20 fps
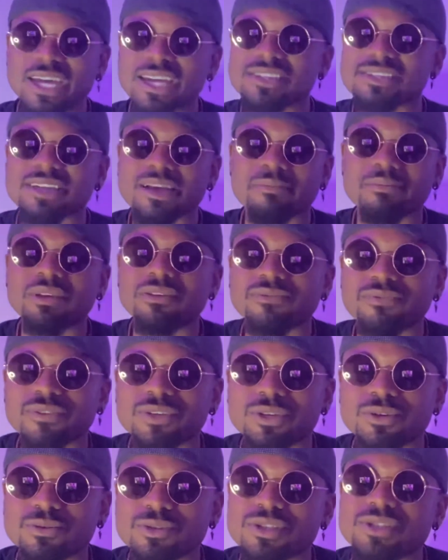It's not meant for
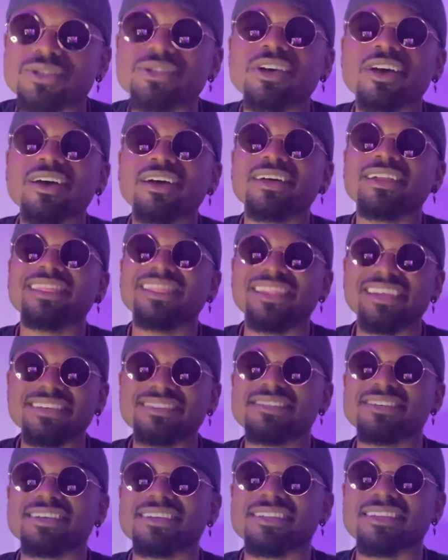you. Just
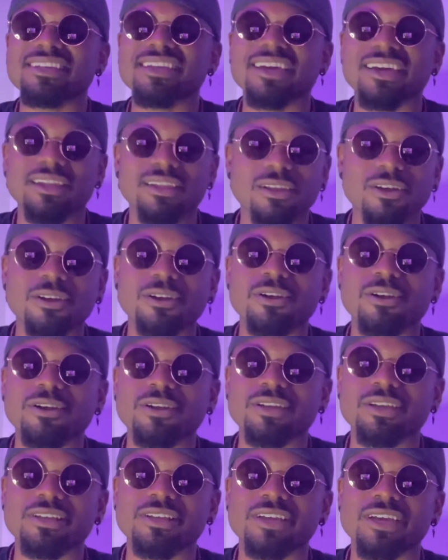listen and
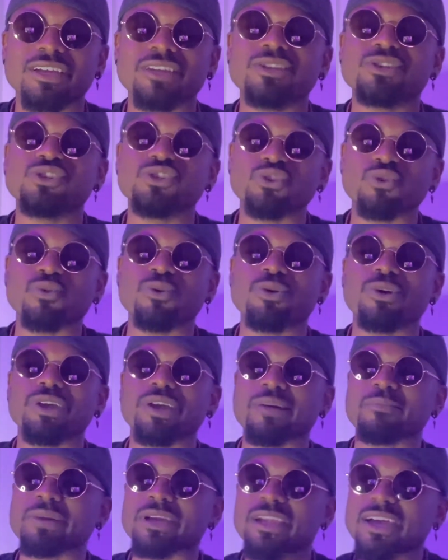learn and enjoy.
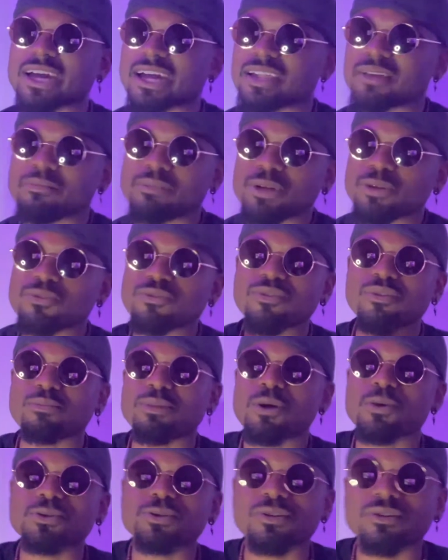I mean, I got a beautiful
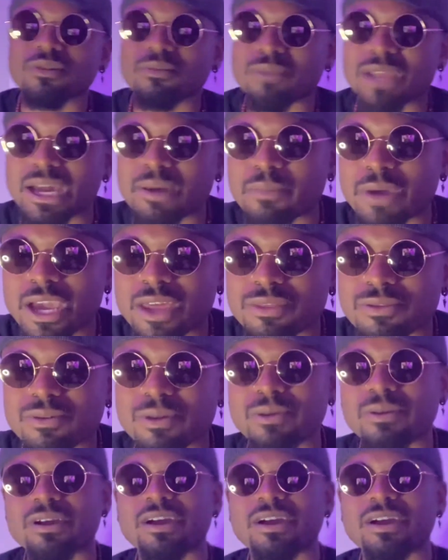poster of the Black Panther here.